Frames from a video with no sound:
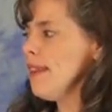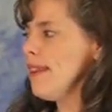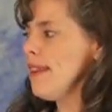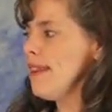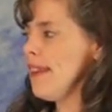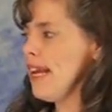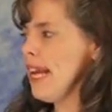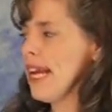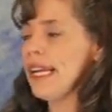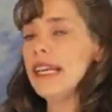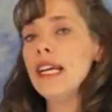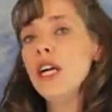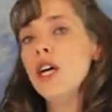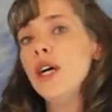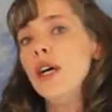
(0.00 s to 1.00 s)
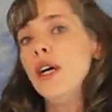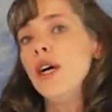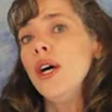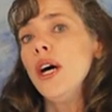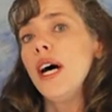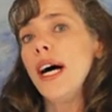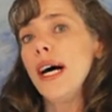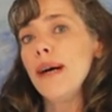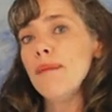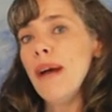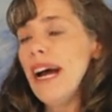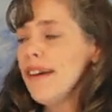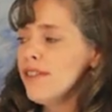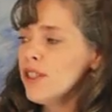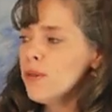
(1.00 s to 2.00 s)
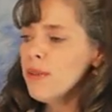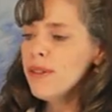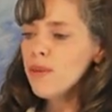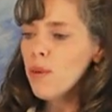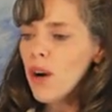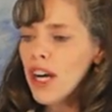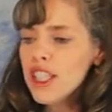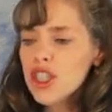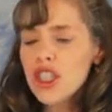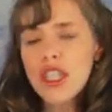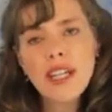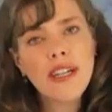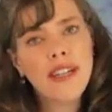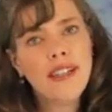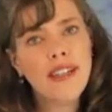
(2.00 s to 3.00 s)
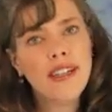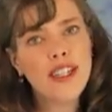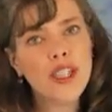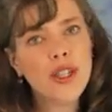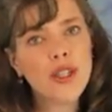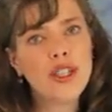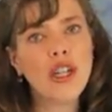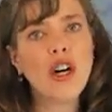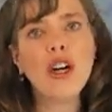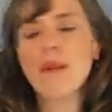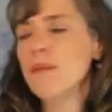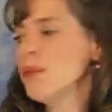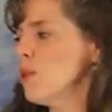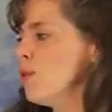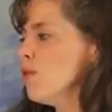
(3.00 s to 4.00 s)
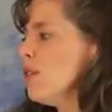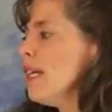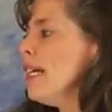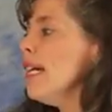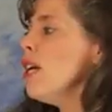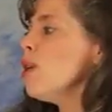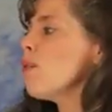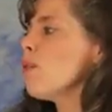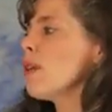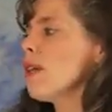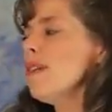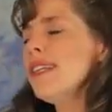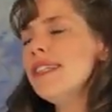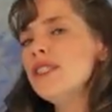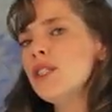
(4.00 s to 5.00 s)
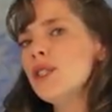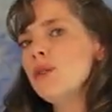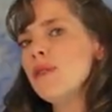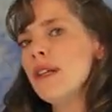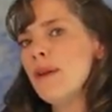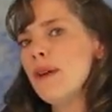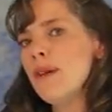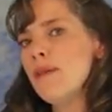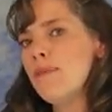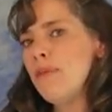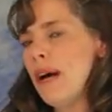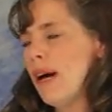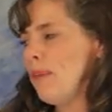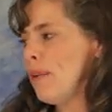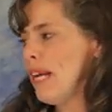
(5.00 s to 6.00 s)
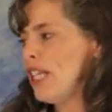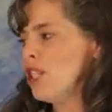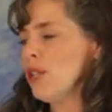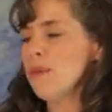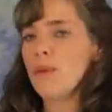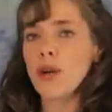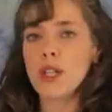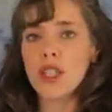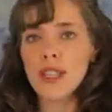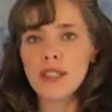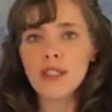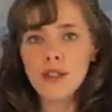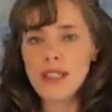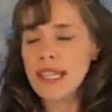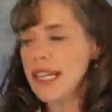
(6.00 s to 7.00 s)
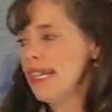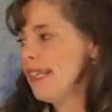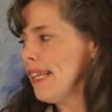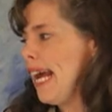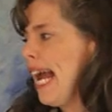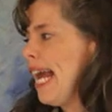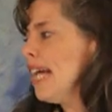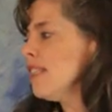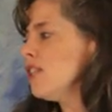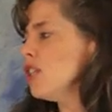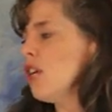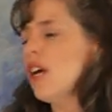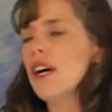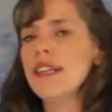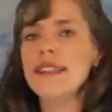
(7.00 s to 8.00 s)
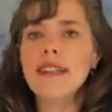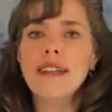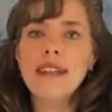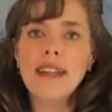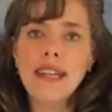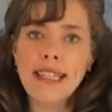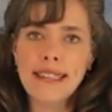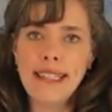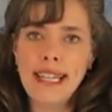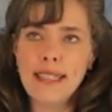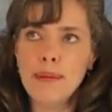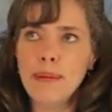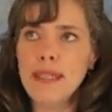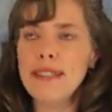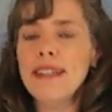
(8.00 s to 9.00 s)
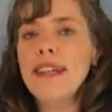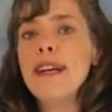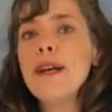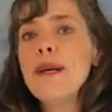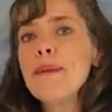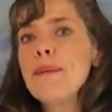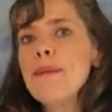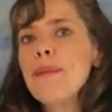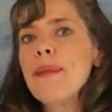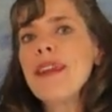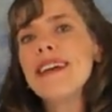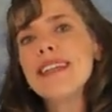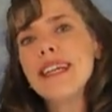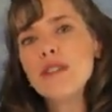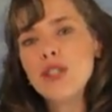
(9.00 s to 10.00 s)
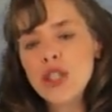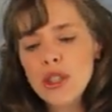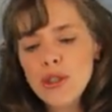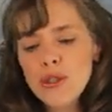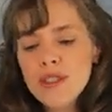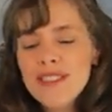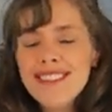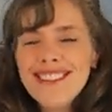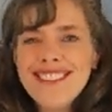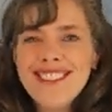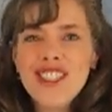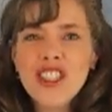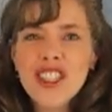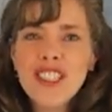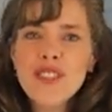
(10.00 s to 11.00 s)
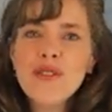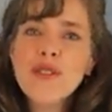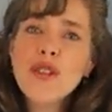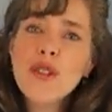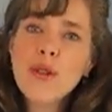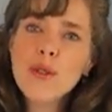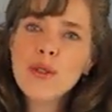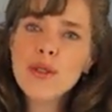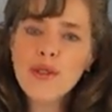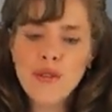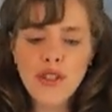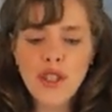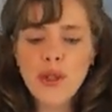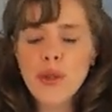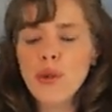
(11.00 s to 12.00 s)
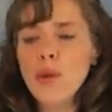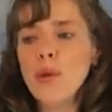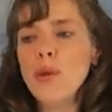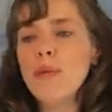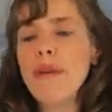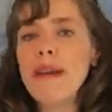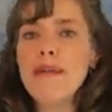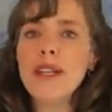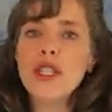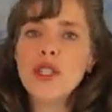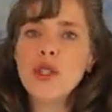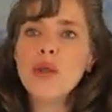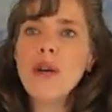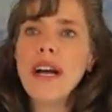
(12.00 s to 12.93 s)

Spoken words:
Then, after we've watched your dog move, we're going to do the palpation portion, so the hands-on assessment. Now, just for those of you who maybe do